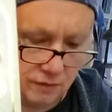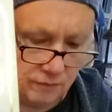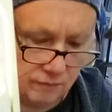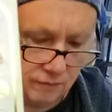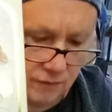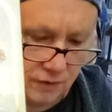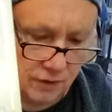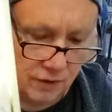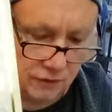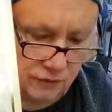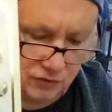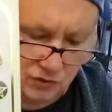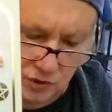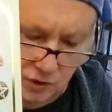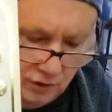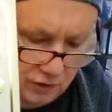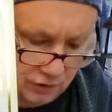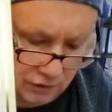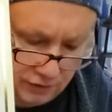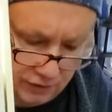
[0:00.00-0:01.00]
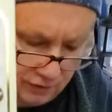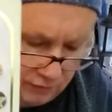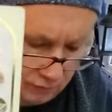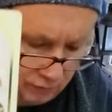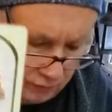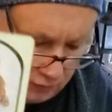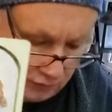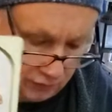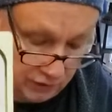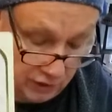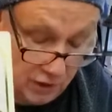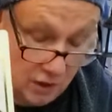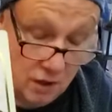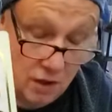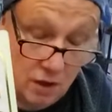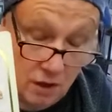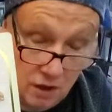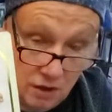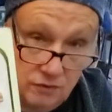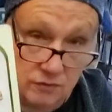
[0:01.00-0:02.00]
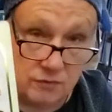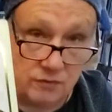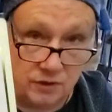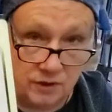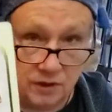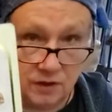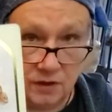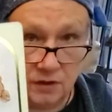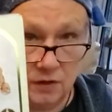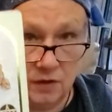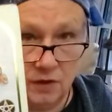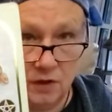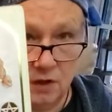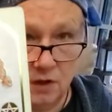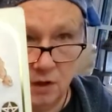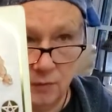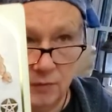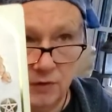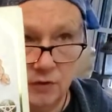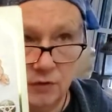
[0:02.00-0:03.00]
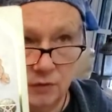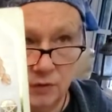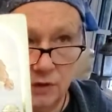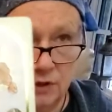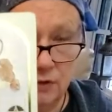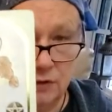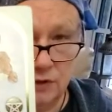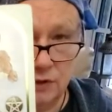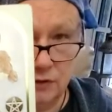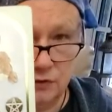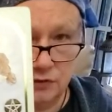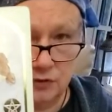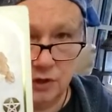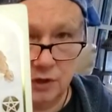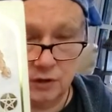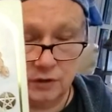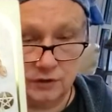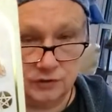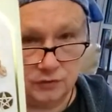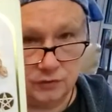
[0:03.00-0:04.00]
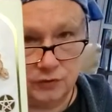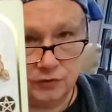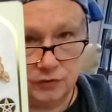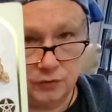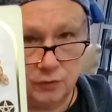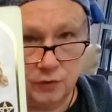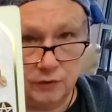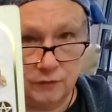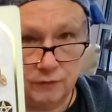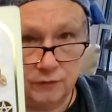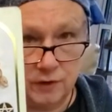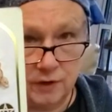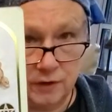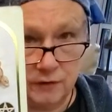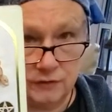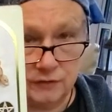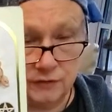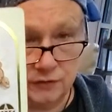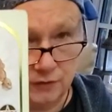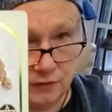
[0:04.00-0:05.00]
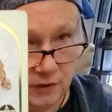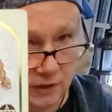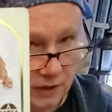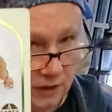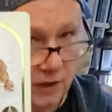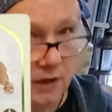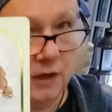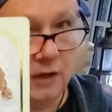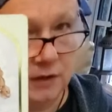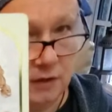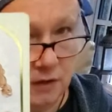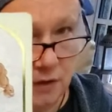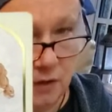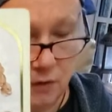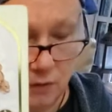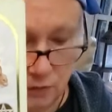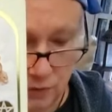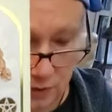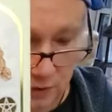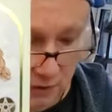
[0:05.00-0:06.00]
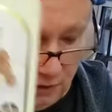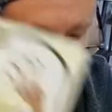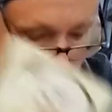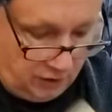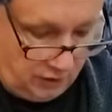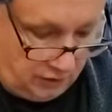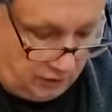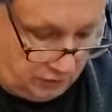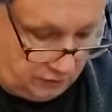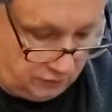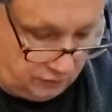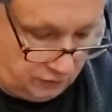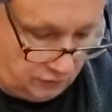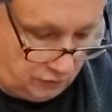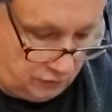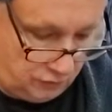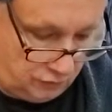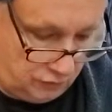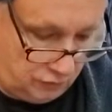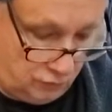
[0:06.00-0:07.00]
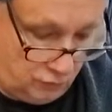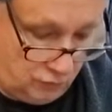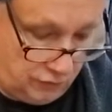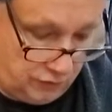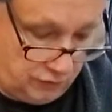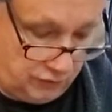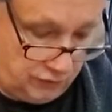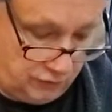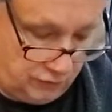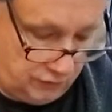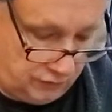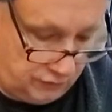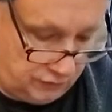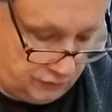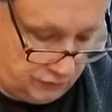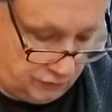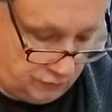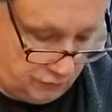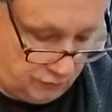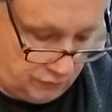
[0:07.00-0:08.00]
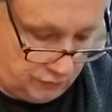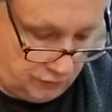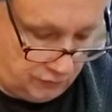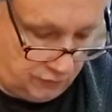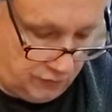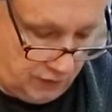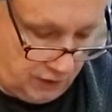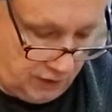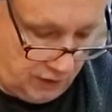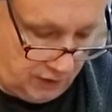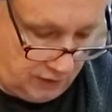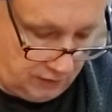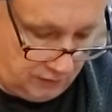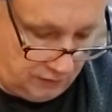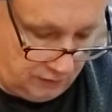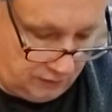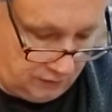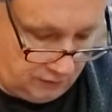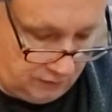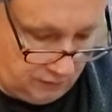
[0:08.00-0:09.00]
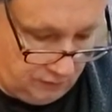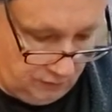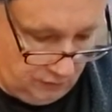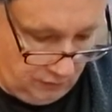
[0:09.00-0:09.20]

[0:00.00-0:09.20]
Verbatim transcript: of juggling, really, other than, I mean, you're literally juggling. It's only 24 hours in the day, I know, and you know, you want to do this, you want to do that, and